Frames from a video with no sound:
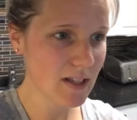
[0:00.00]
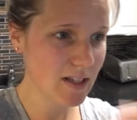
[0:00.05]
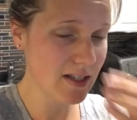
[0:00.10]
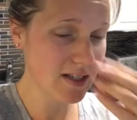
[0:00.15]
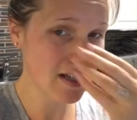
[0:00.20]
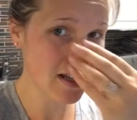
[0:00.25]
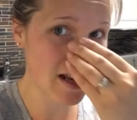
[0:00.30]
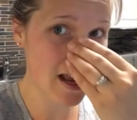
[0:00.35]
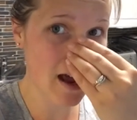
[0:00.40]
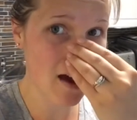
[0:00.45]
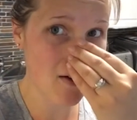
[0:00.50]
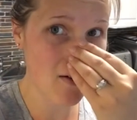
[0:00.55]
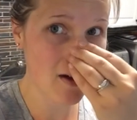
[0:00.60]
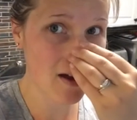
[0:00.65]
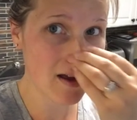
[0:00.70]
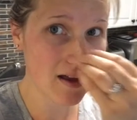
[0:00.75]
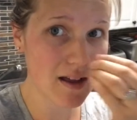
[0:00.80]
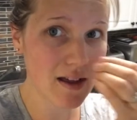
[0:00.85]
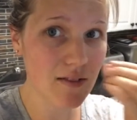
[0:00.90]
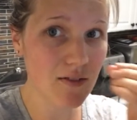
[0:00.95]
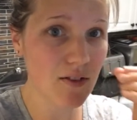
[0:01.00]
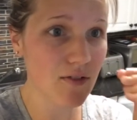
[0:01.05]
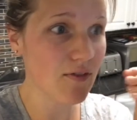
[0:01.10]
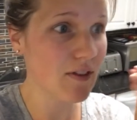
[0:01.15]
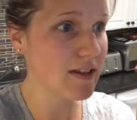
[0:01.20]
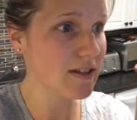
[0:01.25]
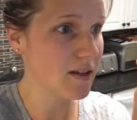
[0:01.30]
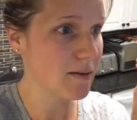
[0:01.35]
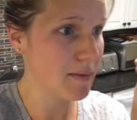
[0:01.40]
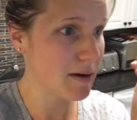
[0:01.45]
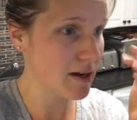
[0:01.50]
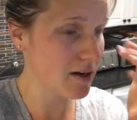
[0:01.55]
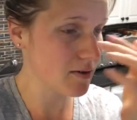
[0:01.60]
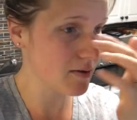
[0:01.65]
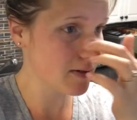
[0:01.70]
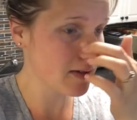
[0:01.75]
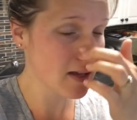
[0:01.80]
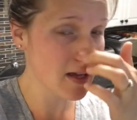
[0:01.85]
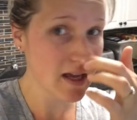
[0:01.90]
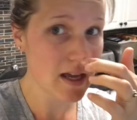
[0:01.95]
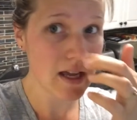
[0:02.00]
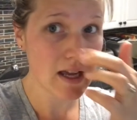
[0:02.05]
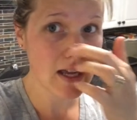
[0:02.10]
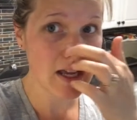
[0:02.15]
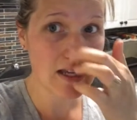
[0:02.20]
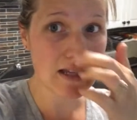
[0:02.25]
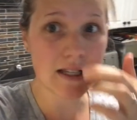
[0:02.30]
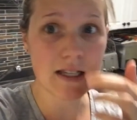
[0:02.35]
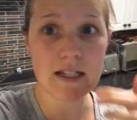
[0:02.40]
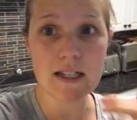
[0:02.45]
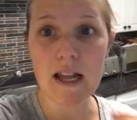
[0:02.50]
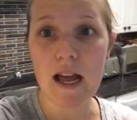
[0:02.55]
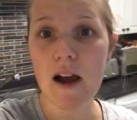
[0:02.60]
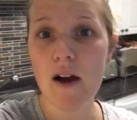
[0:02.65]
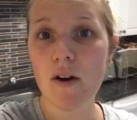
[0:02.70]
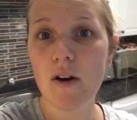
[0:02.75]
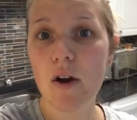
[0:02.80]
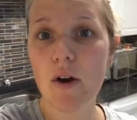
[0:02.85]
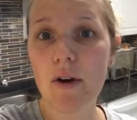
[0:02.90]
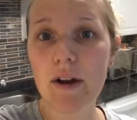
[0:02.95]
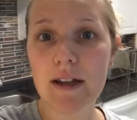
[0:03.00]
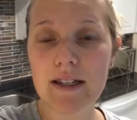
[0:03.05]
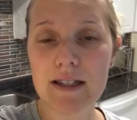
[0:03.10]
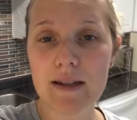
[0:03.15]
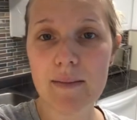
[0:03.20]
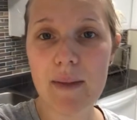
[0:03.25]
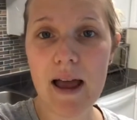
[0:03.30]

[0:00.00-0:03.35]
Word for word: to now, fuzz on my nose, to now going to